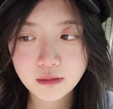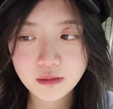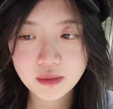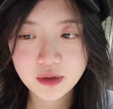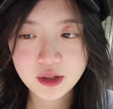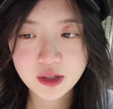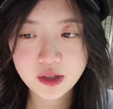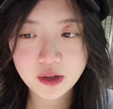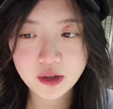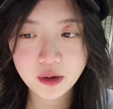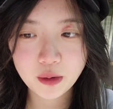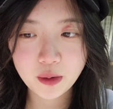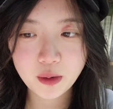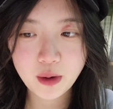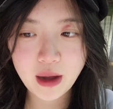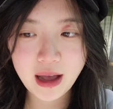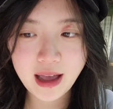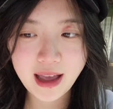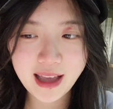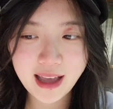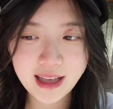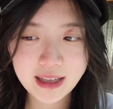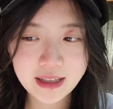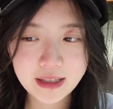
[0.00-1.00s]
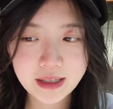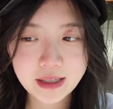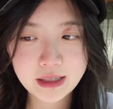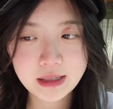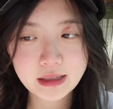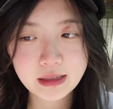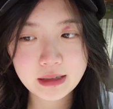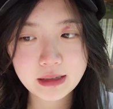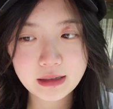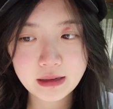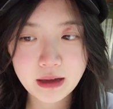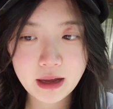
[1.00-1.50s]
So
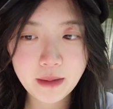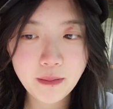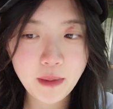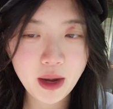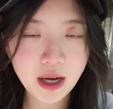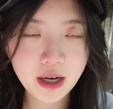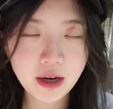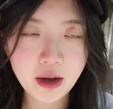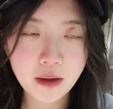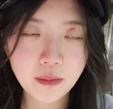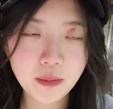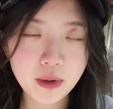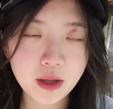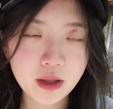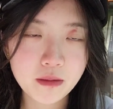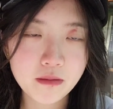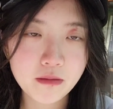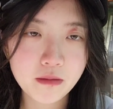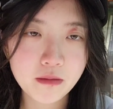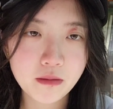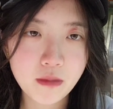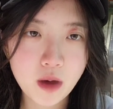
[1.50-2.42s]
it might not be the